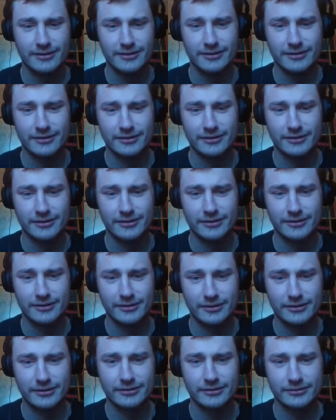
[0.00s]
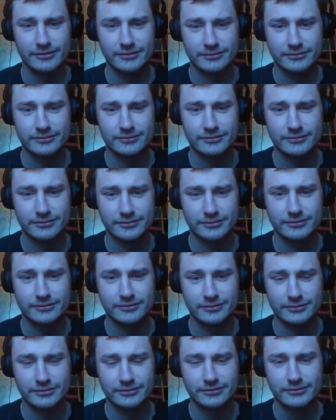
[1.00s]

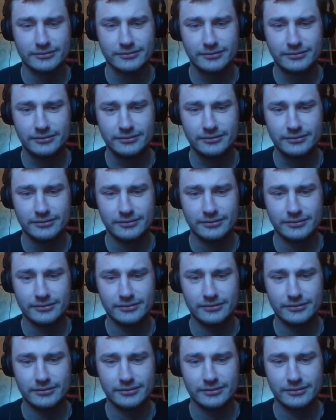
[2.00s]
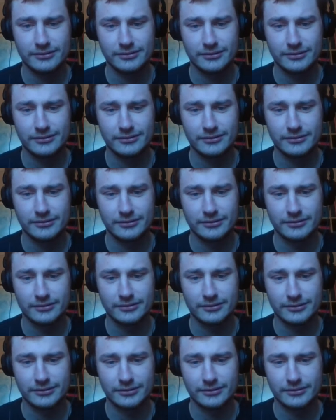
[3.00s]

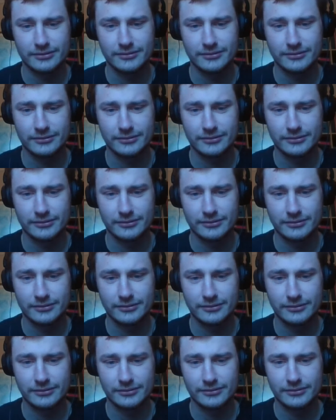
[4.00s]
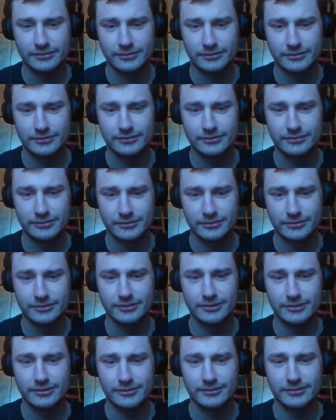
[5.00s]

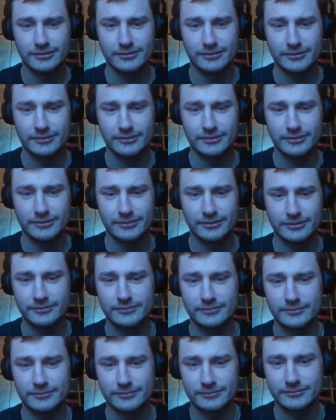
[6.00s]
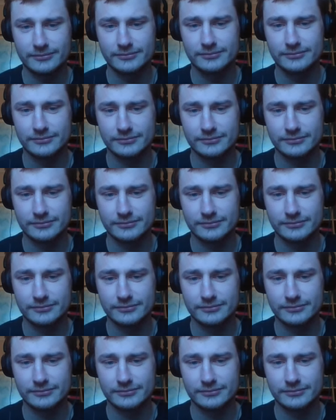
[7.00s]
(silent)